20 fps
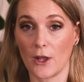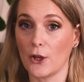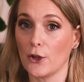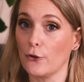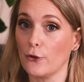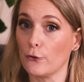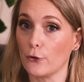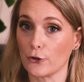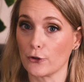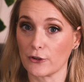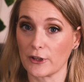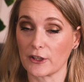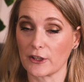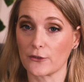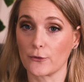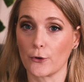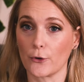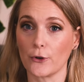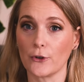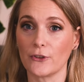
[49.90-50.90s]
First things
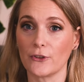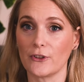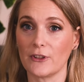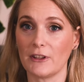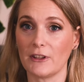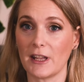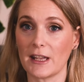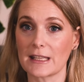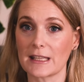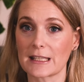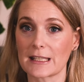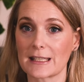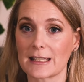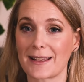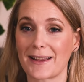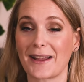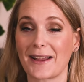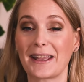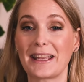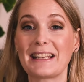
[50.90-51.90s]
first, yes,
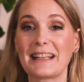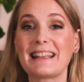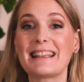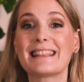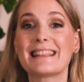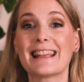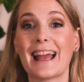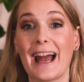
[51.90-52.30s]
it is